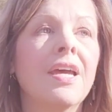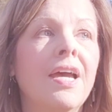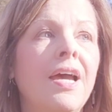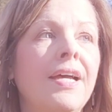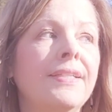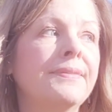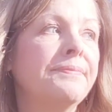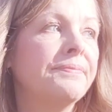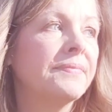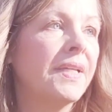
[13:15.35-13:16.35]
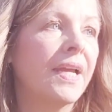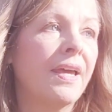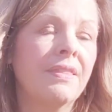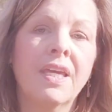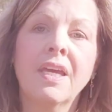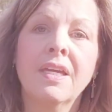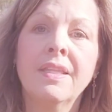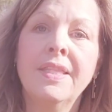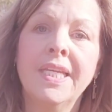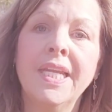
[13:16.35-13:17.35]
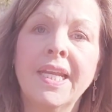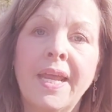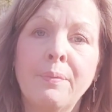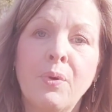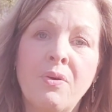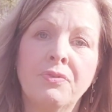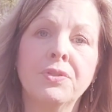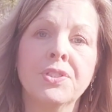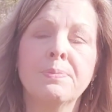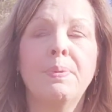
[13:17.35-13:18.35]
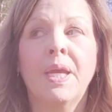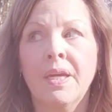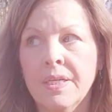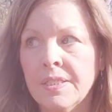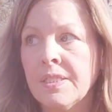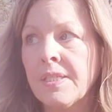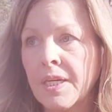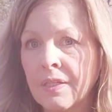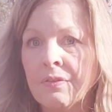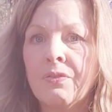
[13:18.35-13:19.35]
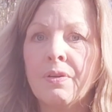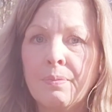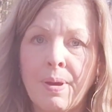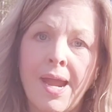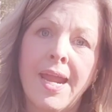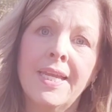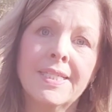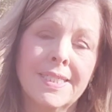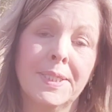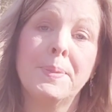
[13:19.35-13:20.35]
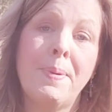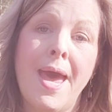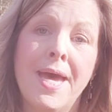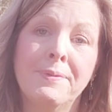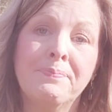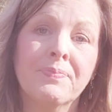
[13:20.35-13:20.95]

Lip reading: I got the nickname Ruffles because of my sleep pad.